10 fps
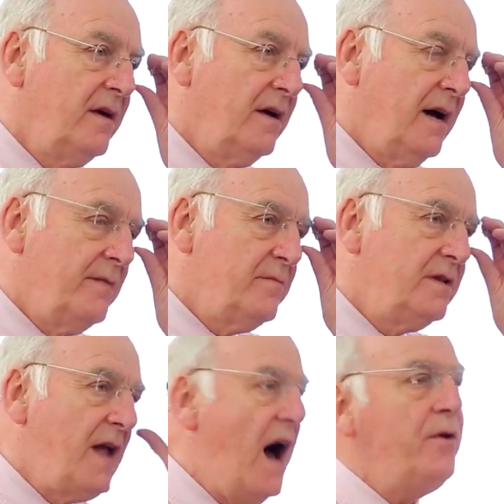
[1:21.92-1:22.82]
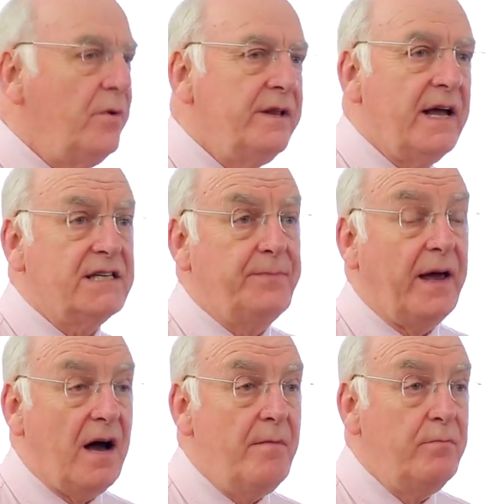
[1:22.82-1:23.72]
Darwin has
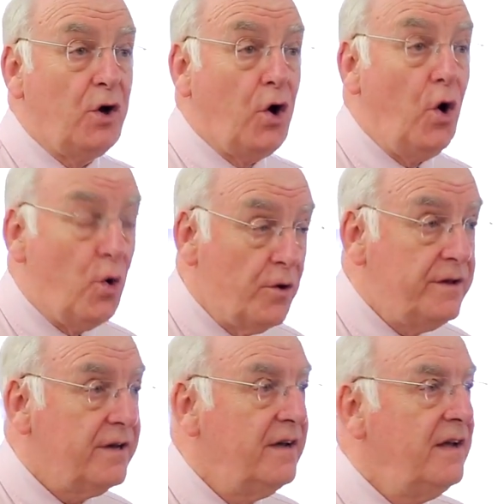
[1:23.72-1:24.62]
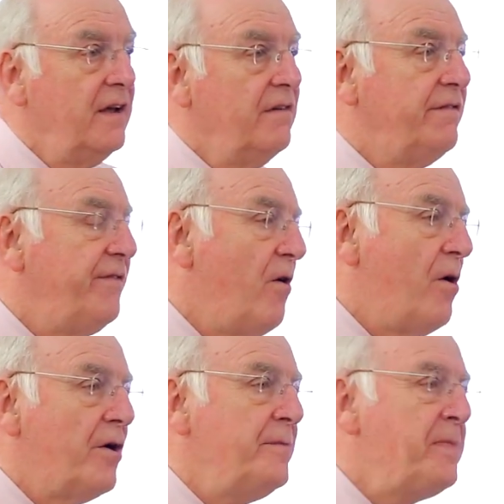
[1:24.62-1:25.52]
become code
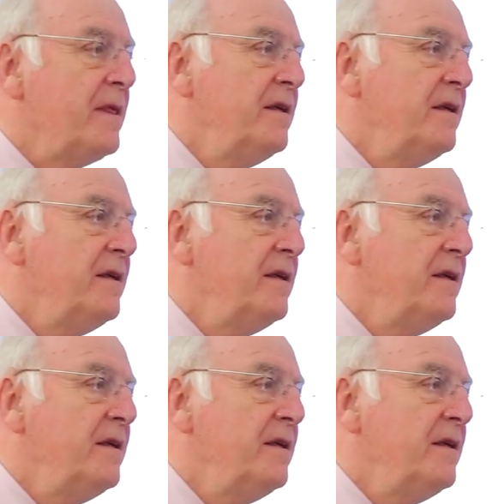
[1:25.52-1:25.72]
for